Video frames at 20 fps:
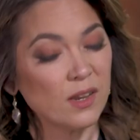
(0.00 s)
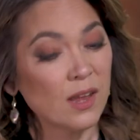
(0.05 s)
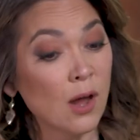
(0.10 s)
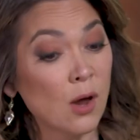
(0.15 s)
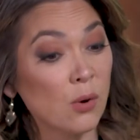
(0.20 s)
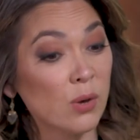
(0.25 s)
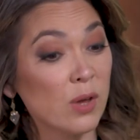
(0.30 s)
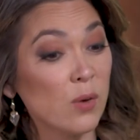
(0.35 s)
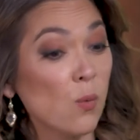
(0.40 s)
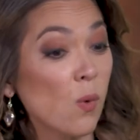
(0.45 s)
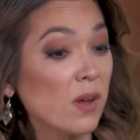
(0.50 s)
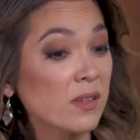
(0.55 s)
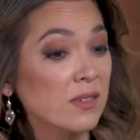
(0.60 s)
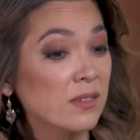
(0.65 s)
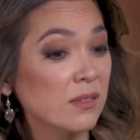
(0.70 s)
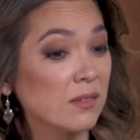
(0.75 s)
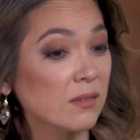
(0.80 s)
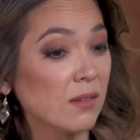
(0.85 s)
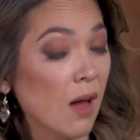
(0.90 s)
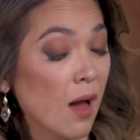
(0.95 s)
Now, it
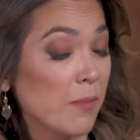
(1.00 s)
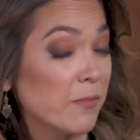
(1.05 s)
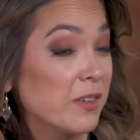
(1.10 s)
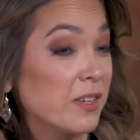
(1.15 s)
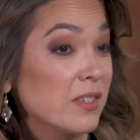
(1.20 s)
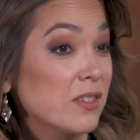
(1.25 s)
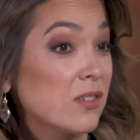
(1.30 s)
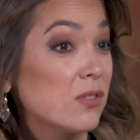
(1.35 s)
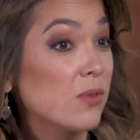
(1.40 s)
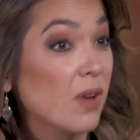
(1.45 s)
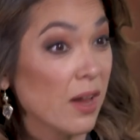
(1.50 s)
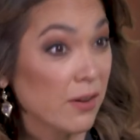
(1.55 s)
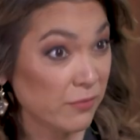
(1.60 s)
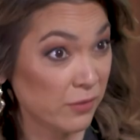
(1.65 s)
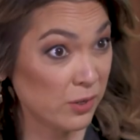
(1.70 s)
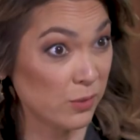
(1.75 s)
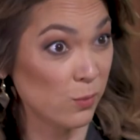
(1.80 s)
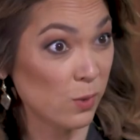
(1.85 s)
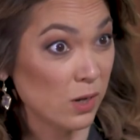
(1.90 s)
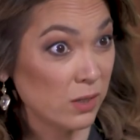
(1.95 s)
wasn't obvious to
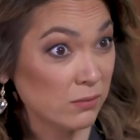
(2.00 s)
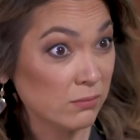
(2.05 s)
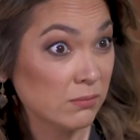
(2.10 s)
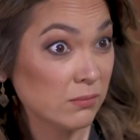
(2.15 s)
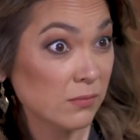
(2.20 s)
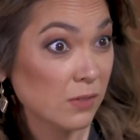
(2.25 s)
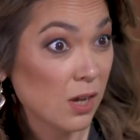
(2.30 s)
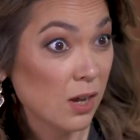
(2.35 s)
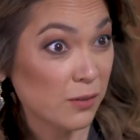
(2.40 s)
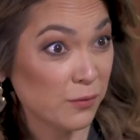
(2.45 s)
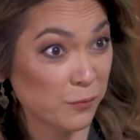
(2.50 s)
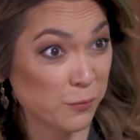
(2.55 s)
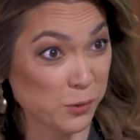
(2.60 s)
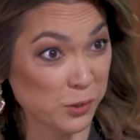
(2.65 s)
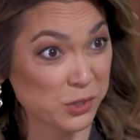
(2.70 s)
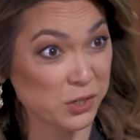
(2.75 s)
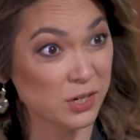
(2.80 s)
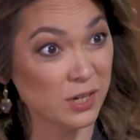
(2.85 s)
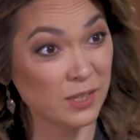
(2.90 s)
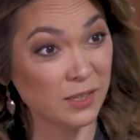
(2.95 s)
everyone,
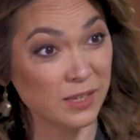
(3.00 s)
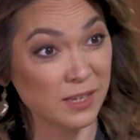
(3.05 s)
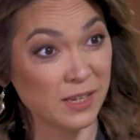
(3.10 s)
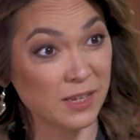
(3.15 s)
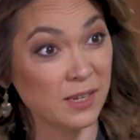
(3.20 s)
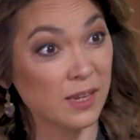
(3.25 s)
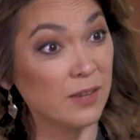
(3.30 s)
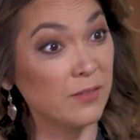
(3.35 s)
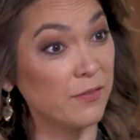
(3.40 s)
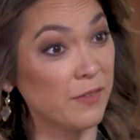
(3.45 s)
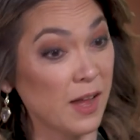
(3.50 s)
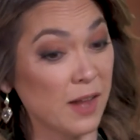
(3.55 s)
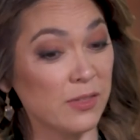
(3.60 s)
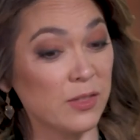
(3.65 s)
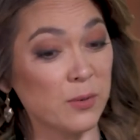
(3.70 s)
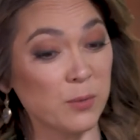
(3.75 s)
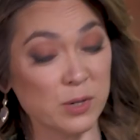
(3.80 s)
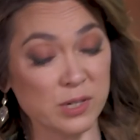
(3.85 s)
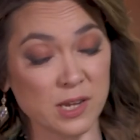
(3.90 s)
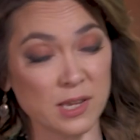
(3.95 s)
unfortunately. In fact,
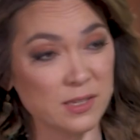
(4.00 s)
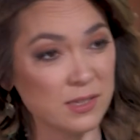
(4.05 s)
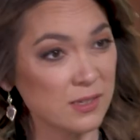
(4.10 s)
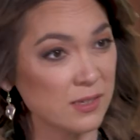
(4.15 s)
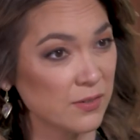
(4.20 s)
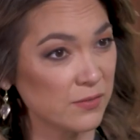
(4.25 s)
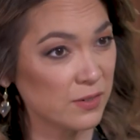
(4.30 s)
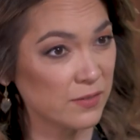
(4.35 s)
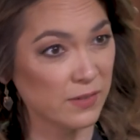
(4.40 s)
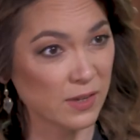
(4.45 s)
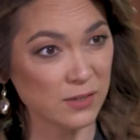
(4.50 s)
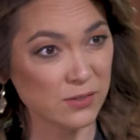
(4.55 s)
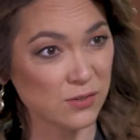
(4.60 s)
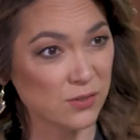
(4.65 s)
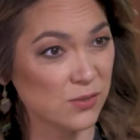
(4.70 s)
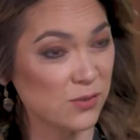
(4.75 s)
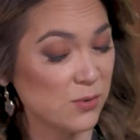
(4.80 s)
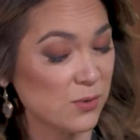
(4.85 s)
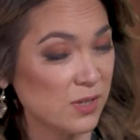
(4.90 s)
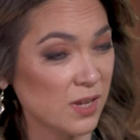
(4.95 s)
there were dozens of
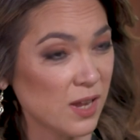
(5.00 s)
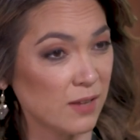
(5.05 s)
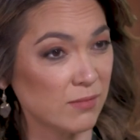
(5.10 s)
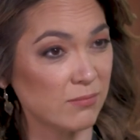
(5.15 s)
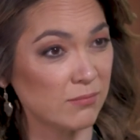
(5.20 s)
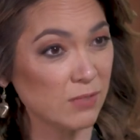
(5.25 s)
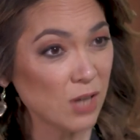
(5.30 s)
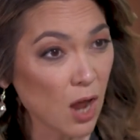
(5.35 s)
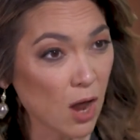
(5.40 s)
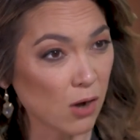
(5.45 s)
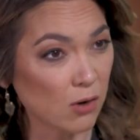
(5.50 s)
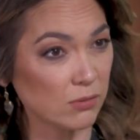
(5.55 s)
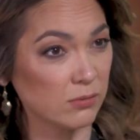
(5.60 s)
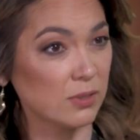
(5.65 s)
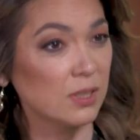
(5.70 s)
investors who said no.